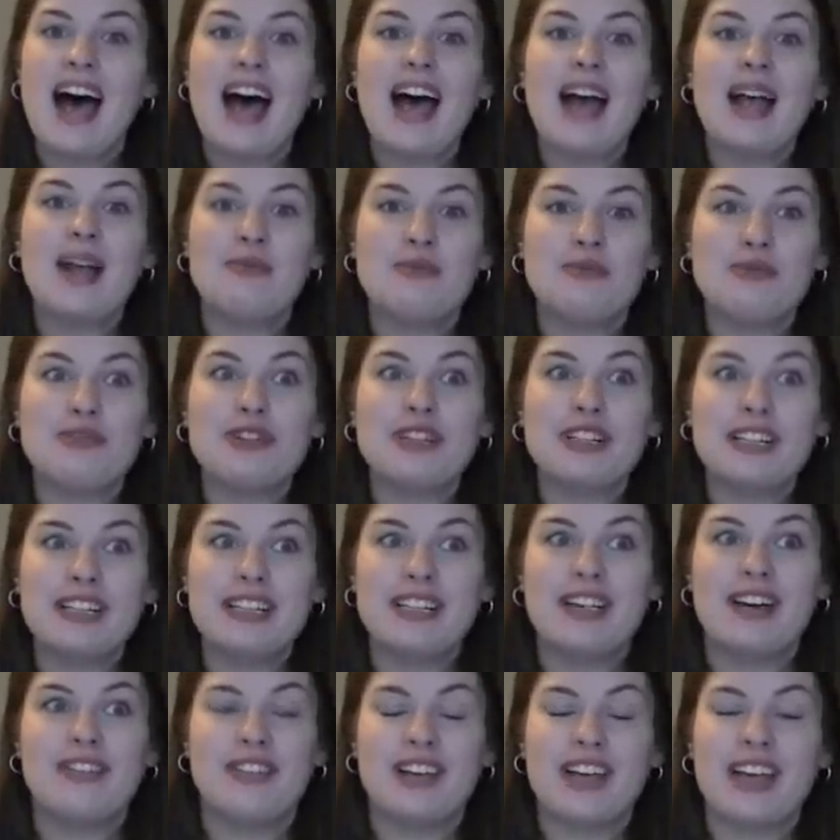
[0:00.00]
I am really
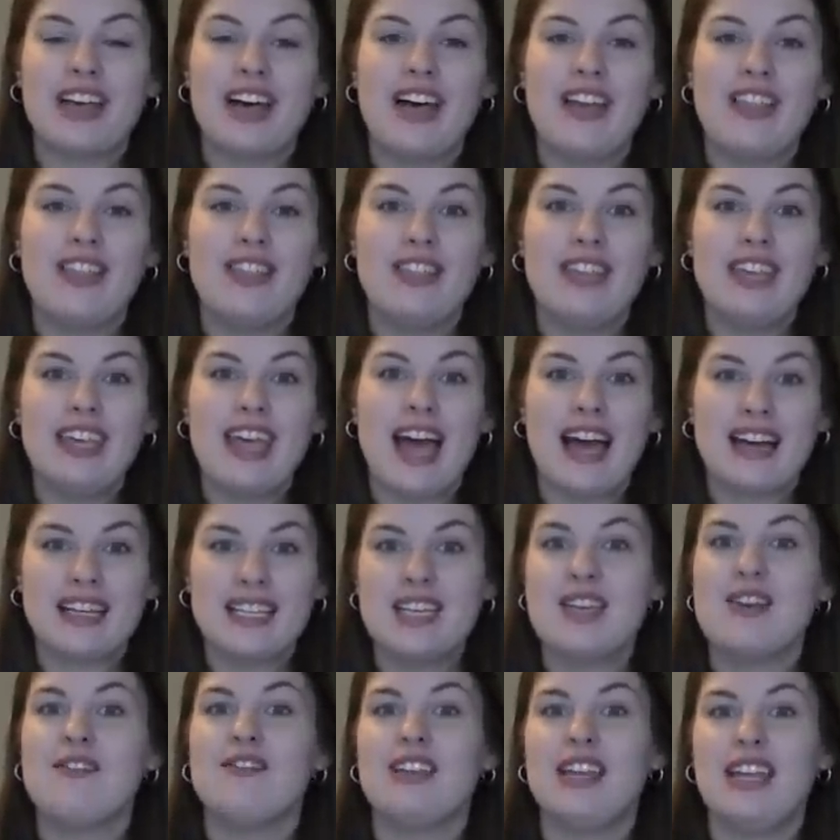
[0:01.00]
loving the
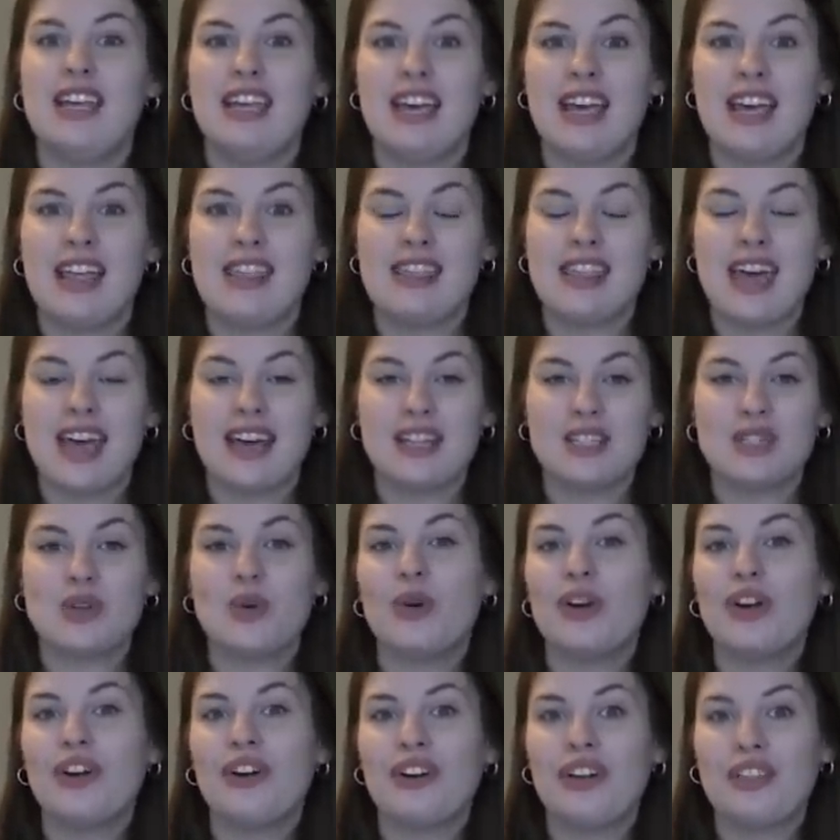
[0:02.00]
activity that is
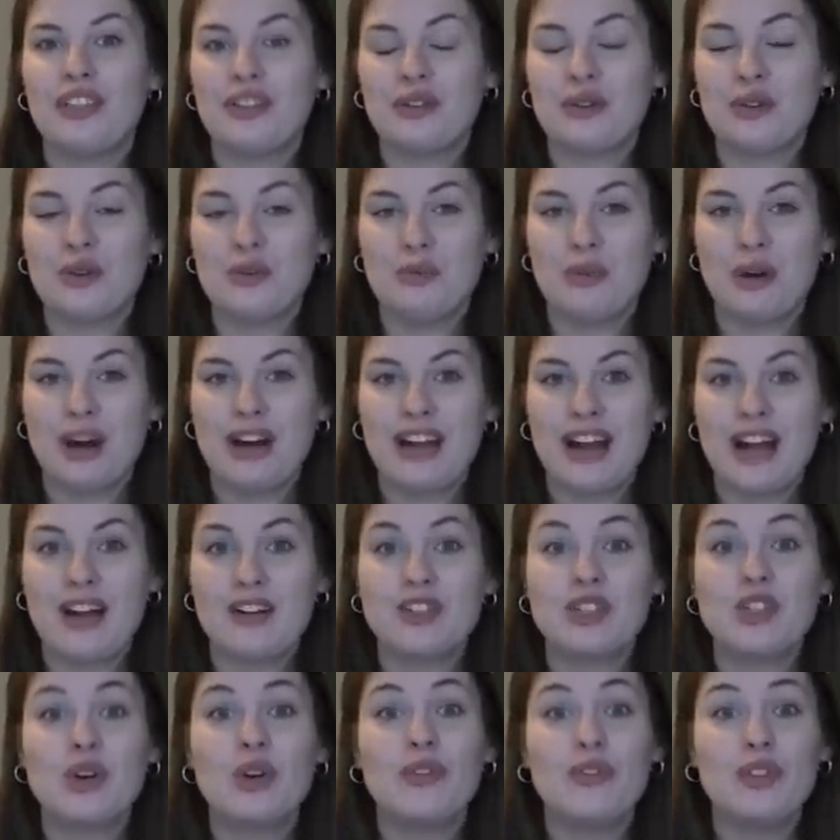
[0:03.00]
going on in the group right
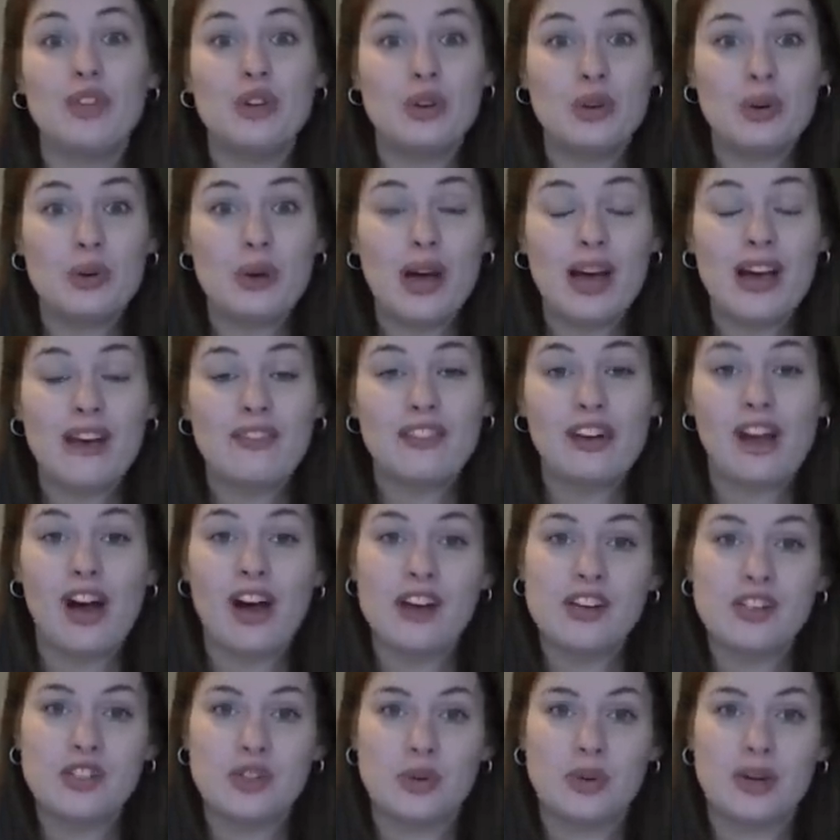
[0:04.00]
now. So if you have
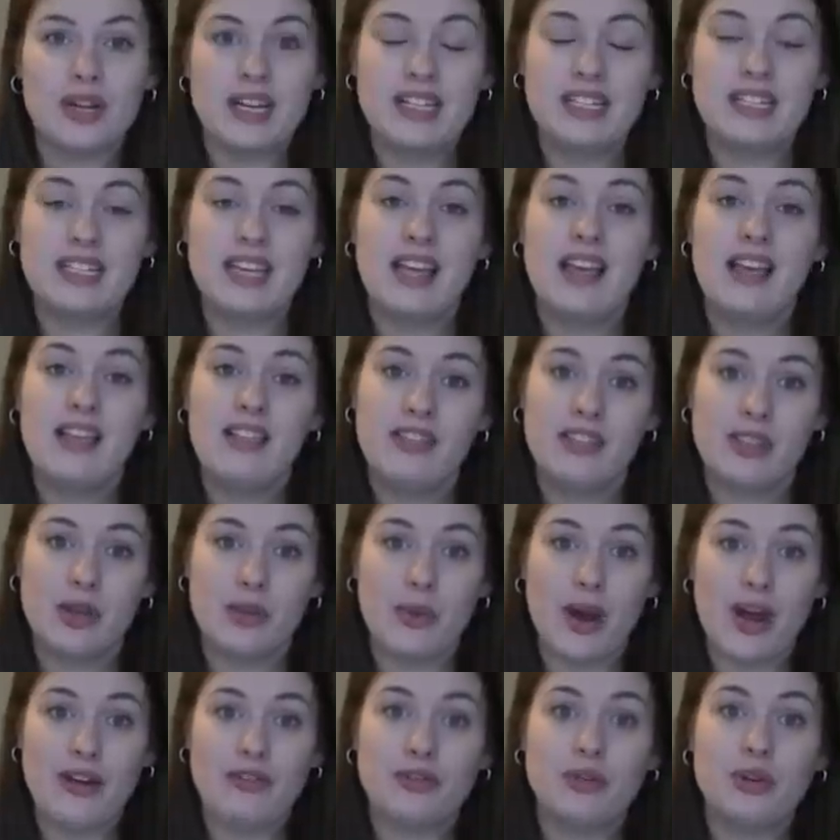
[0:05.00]
not joined, the
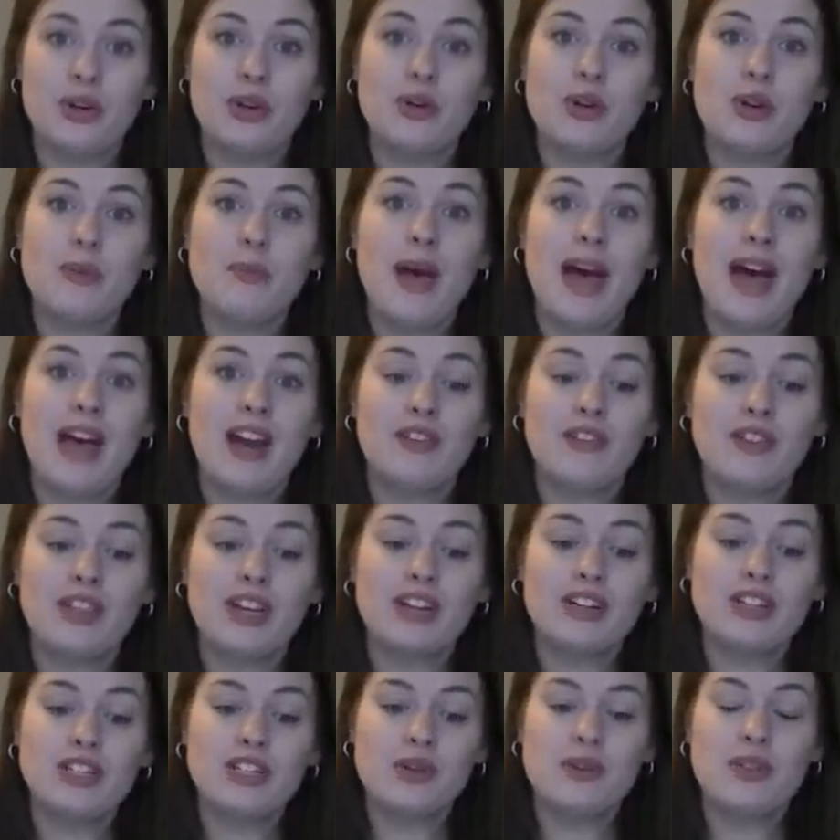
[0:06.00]
Ravelry group, head over
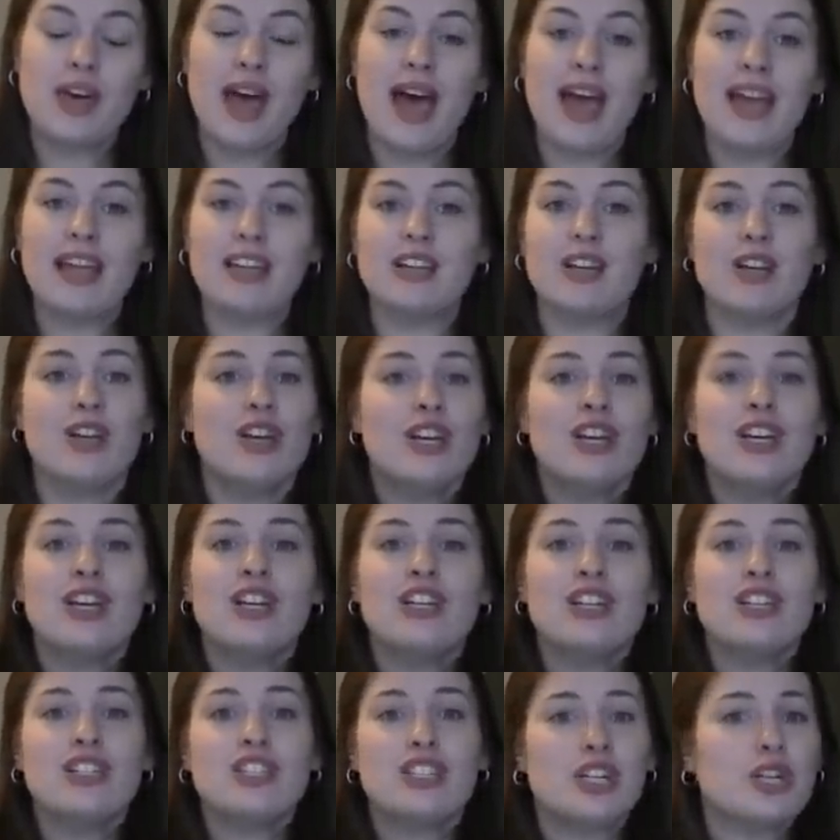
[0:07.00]
there and do that and
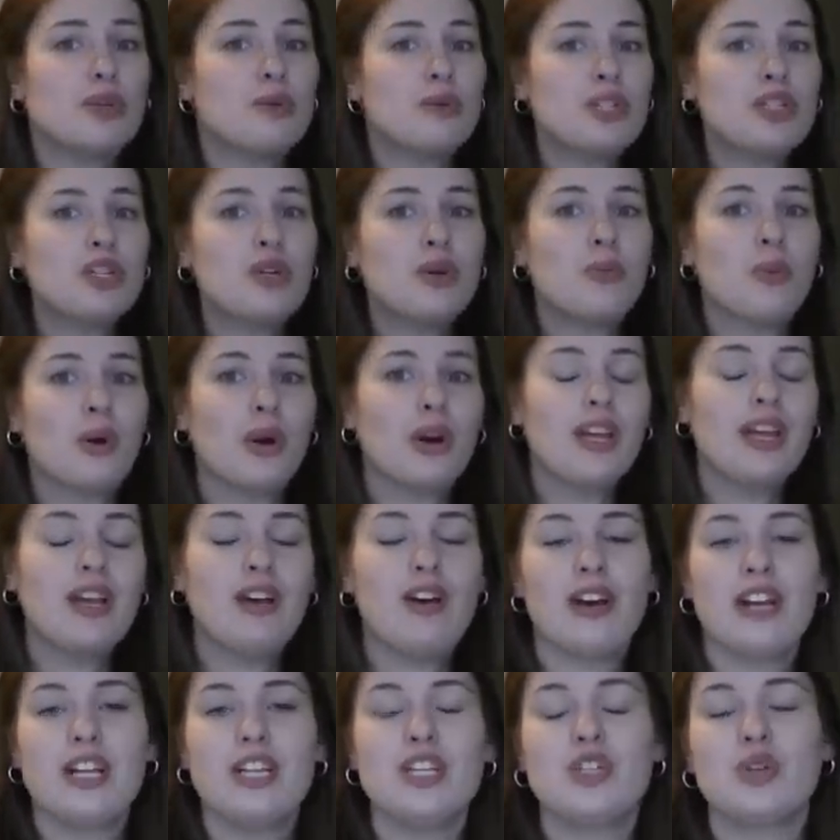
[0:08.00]
share what you're
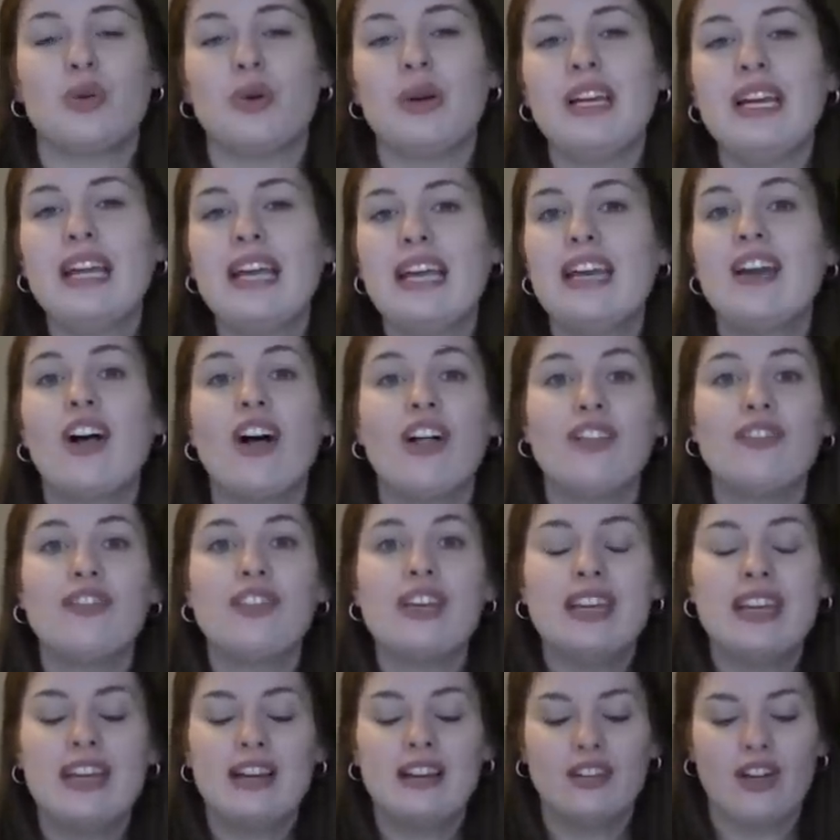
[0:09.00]
working on and join in all of
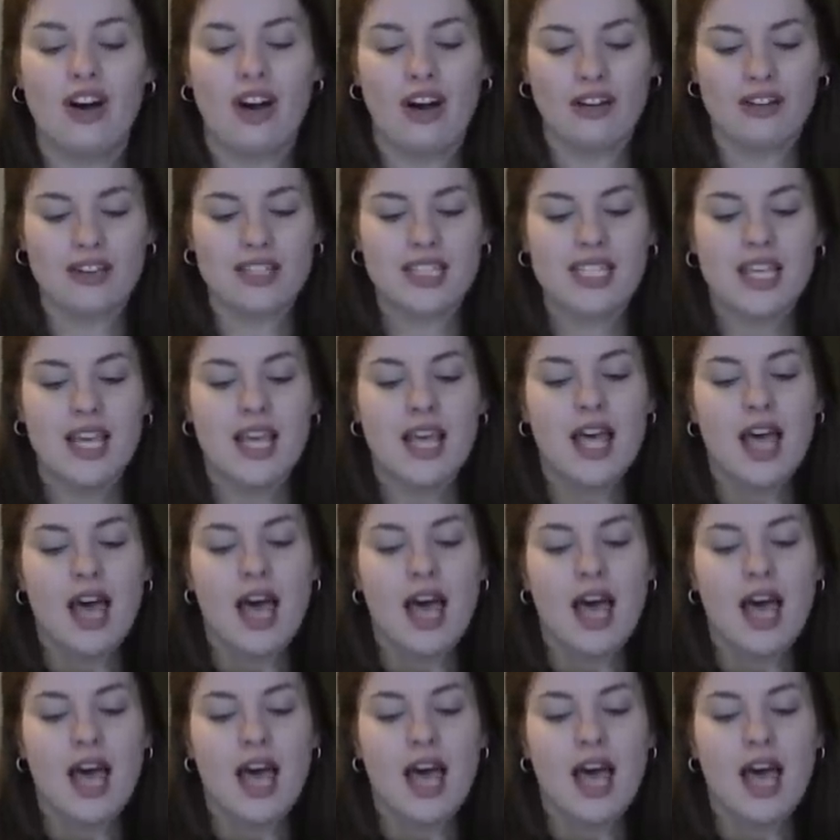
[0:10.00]
the knit alongs.